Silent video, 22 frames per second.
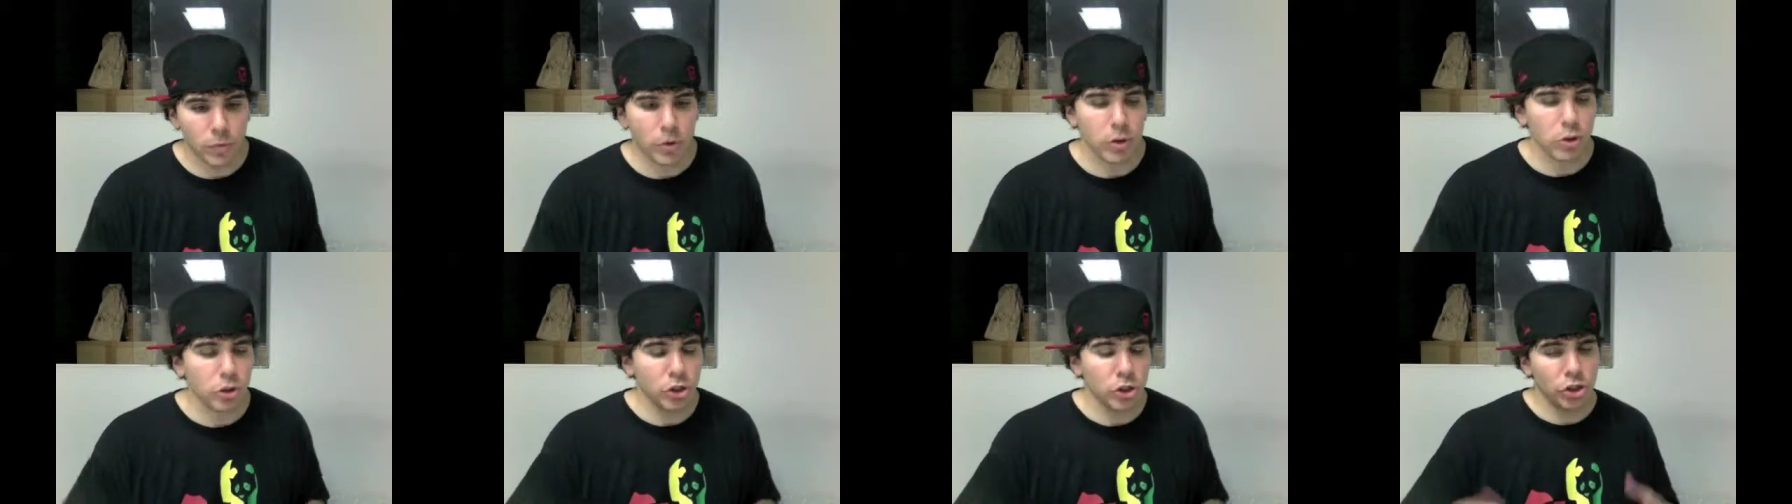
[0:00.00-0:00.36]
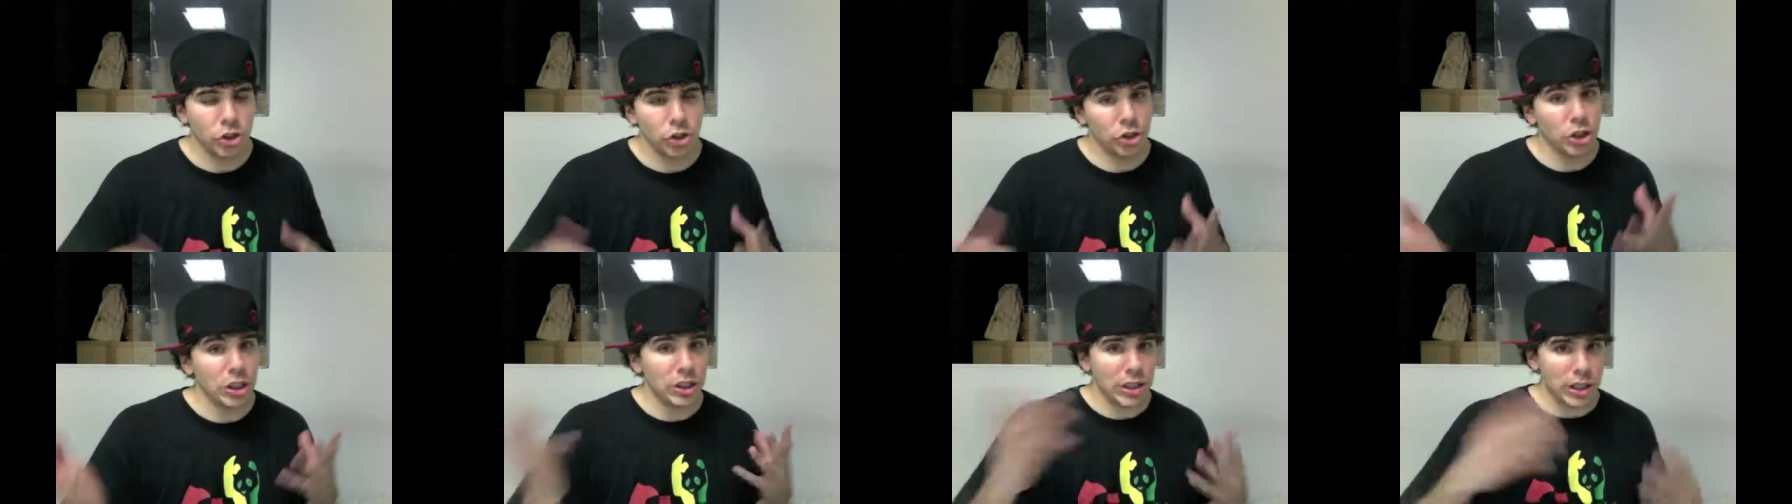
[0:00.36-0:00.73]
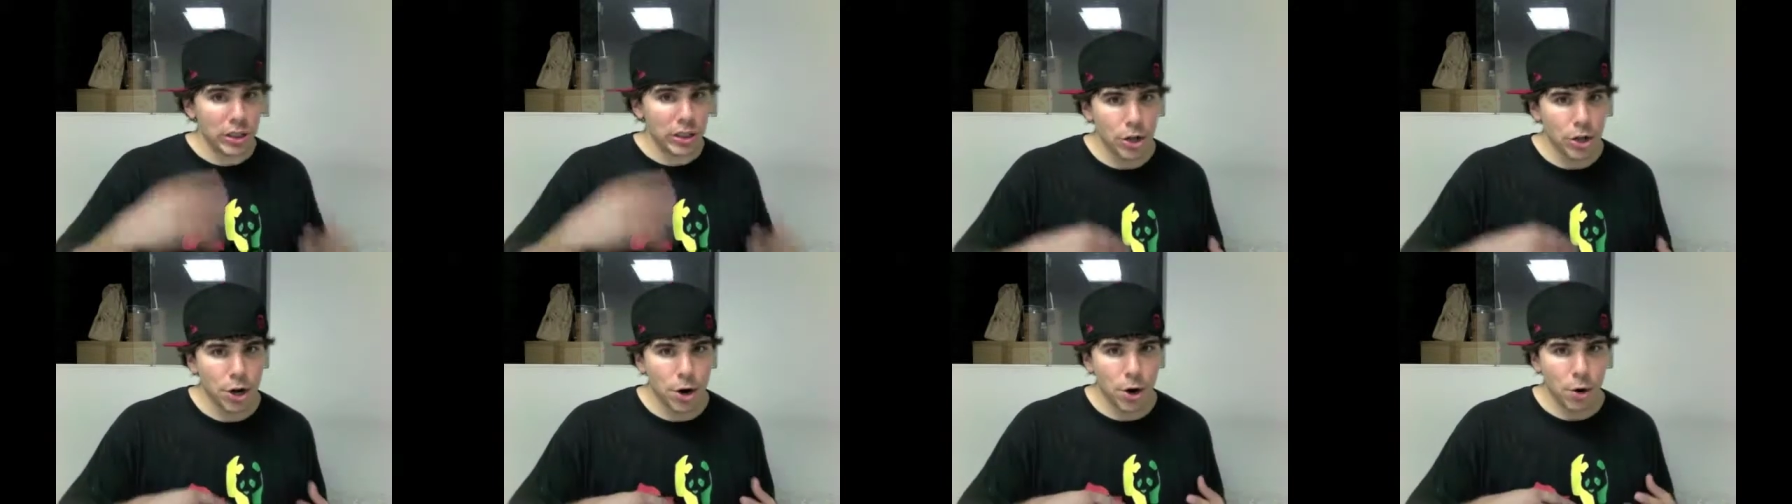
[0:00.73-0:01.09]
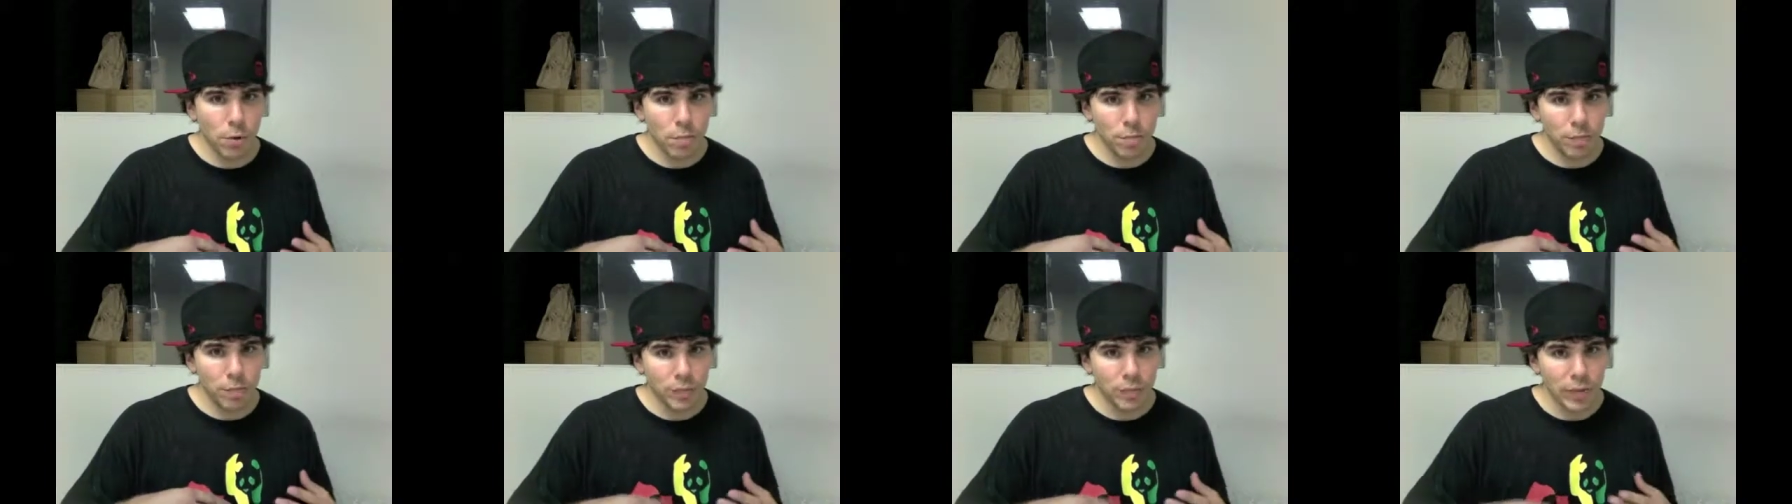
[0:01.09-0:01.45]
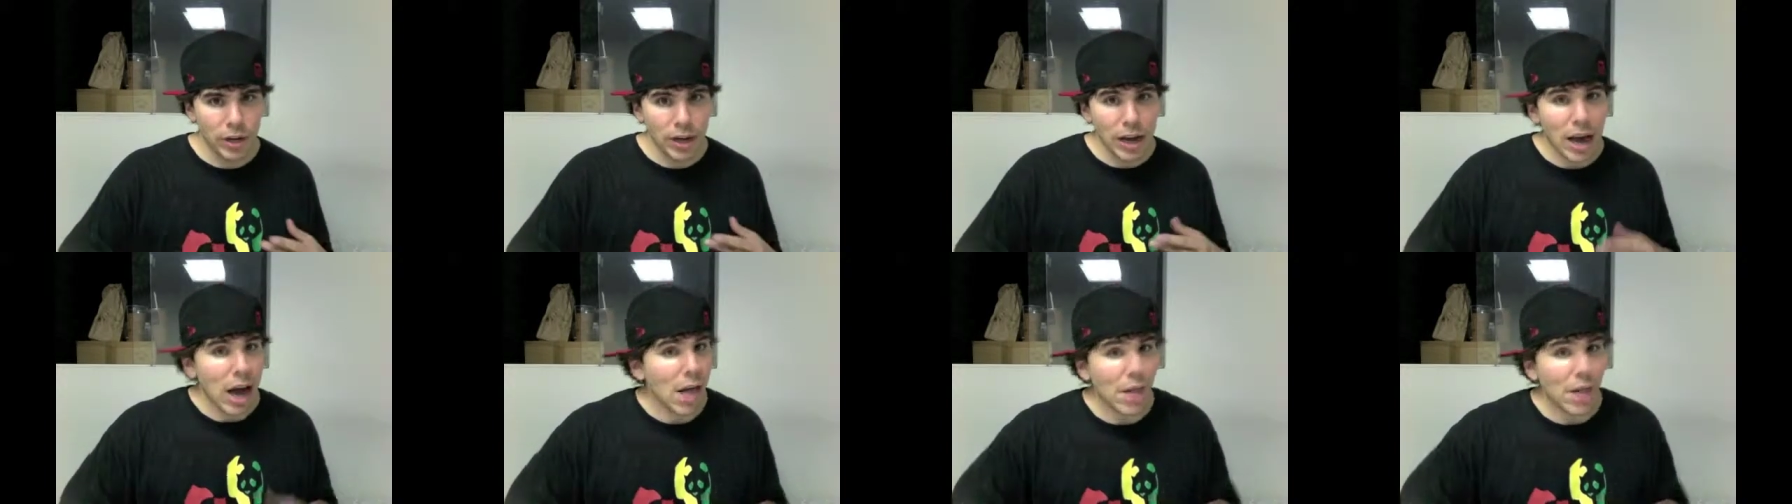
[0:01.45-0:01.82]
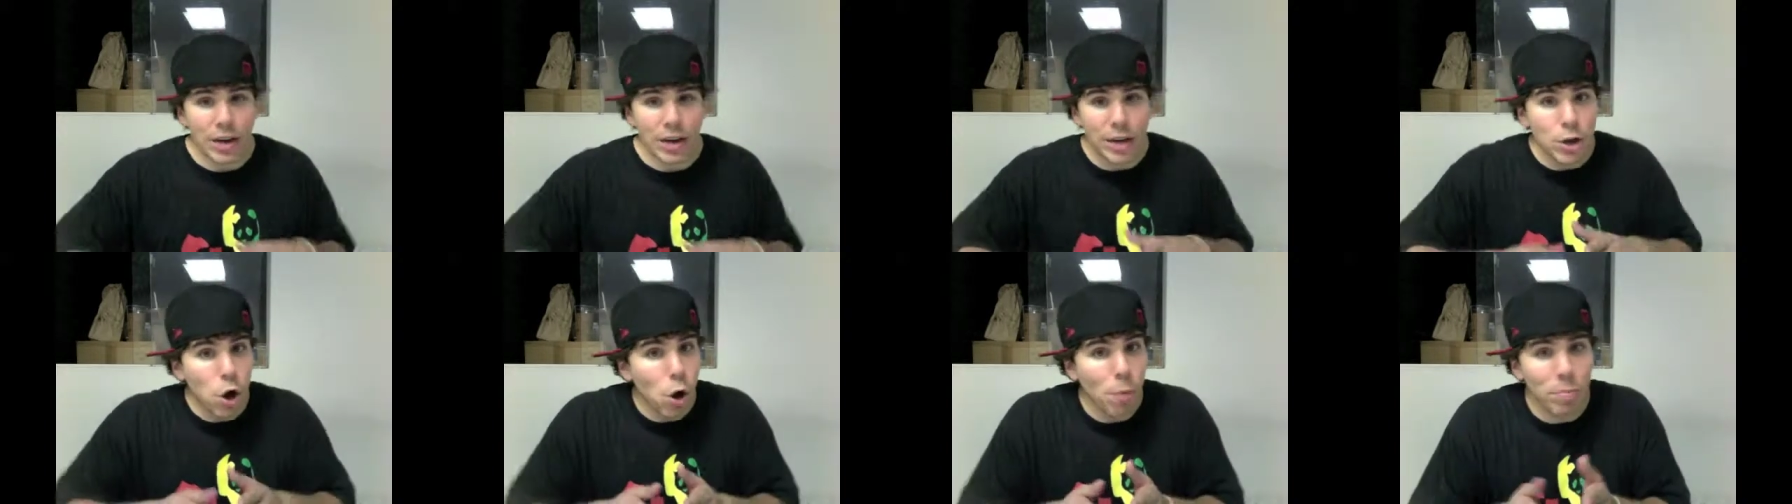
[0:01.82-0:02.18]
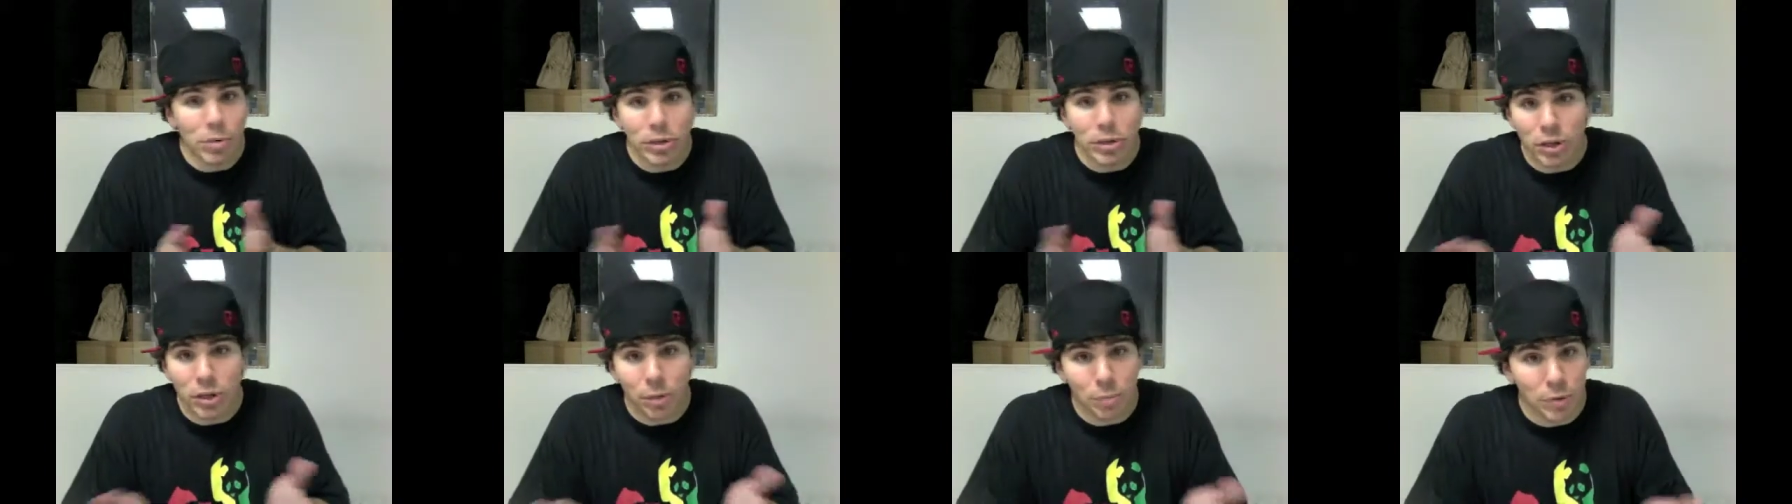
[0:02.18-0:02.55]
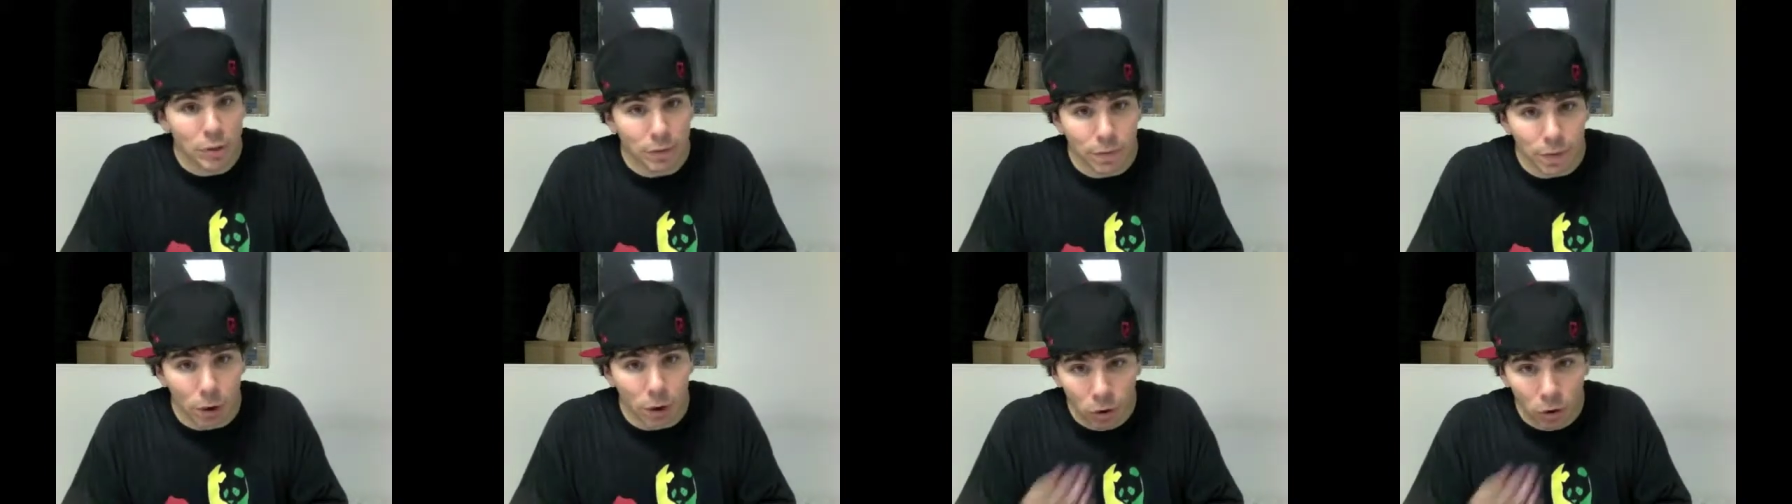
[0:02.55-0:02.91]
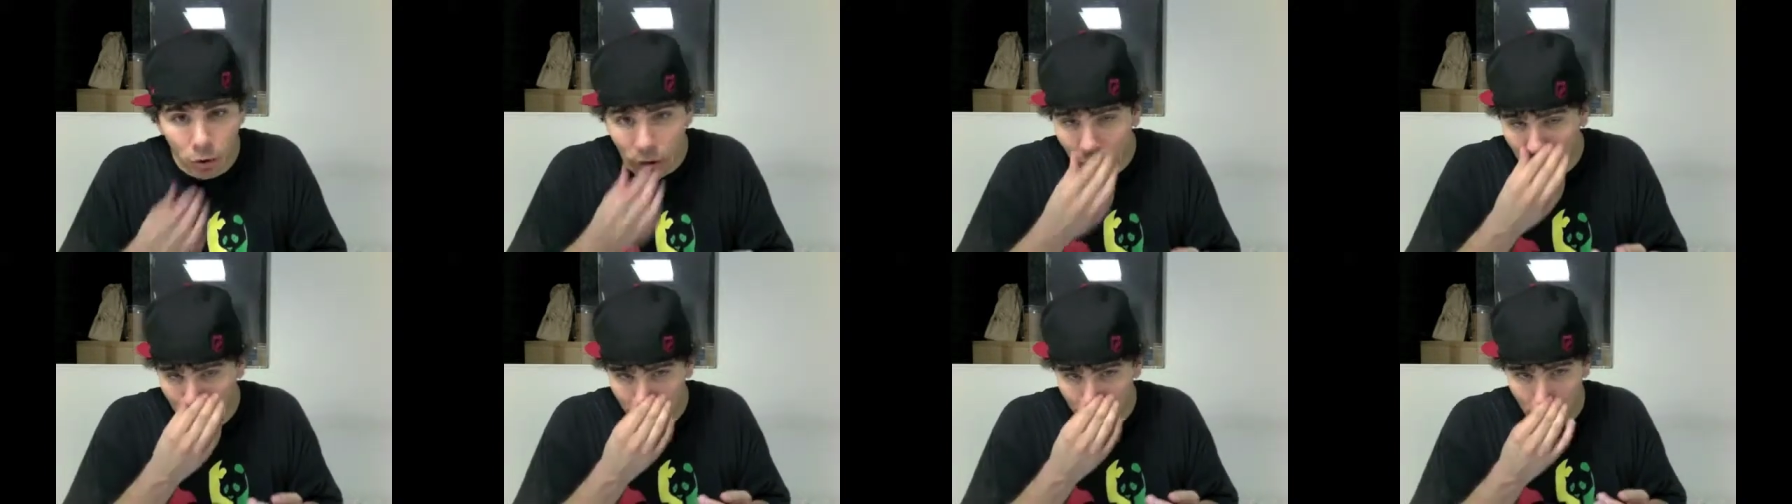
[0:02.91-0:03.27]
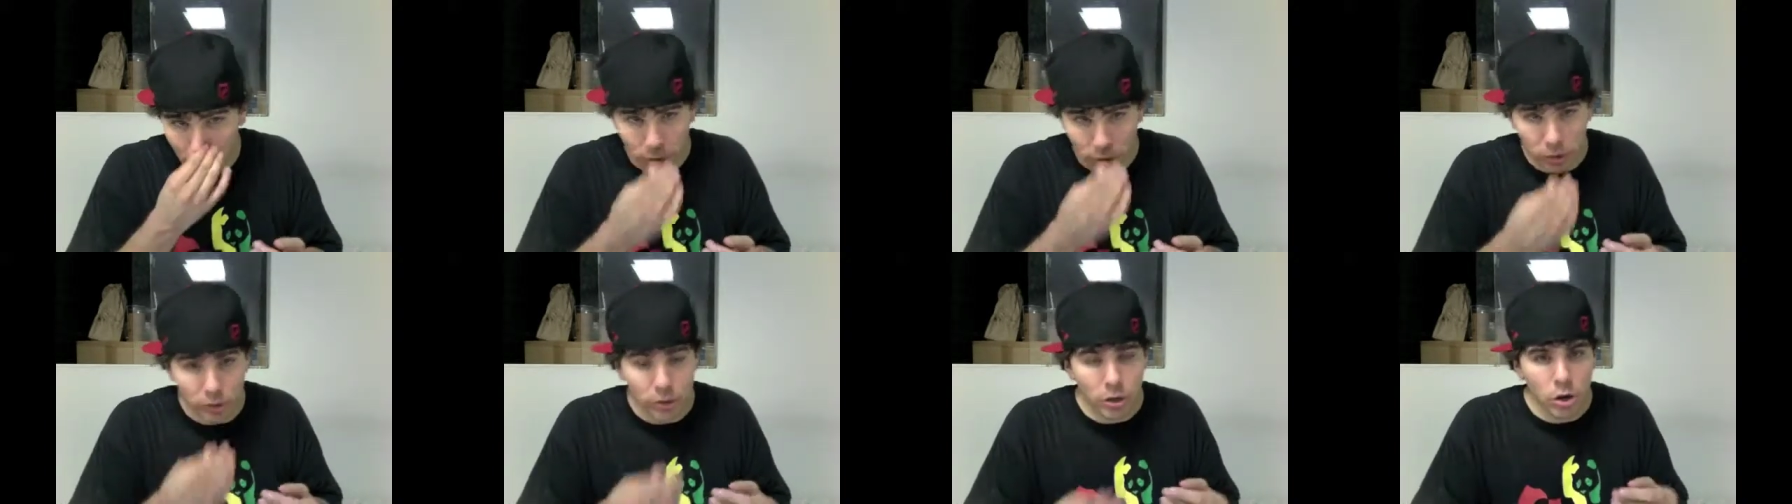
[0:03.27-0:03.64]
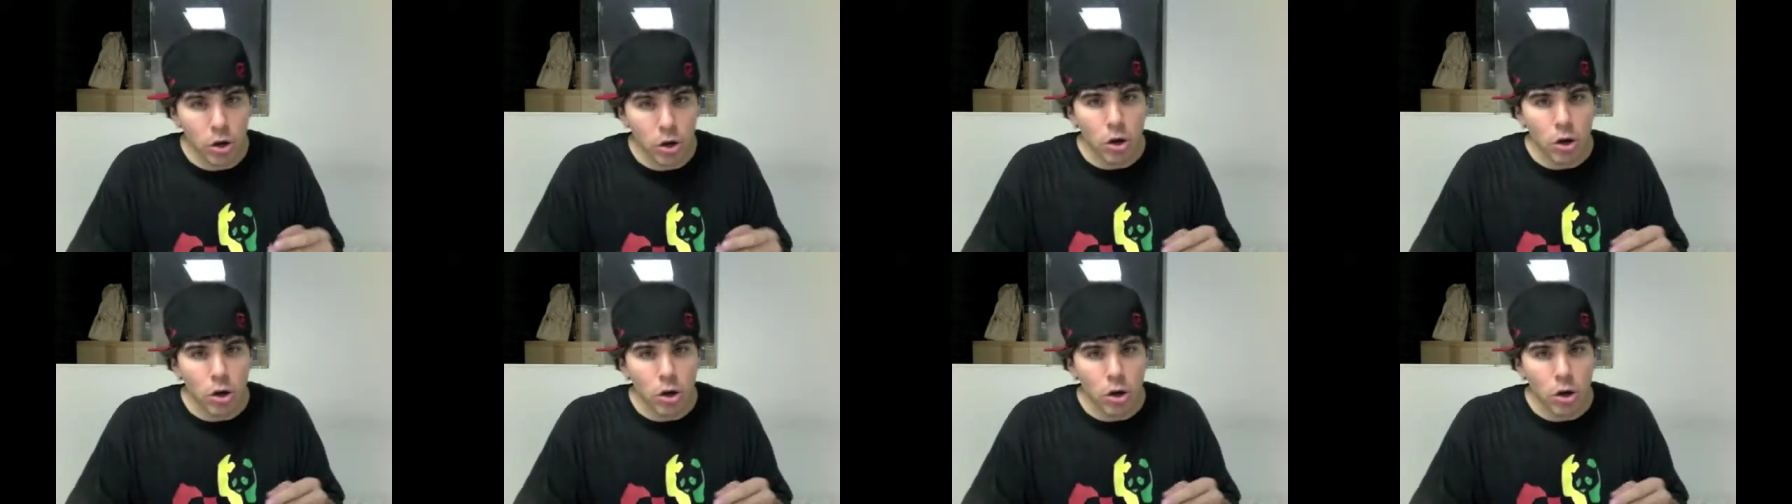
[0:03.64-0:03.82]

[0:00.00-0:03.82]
she says no, and then he opens up his folder and goes,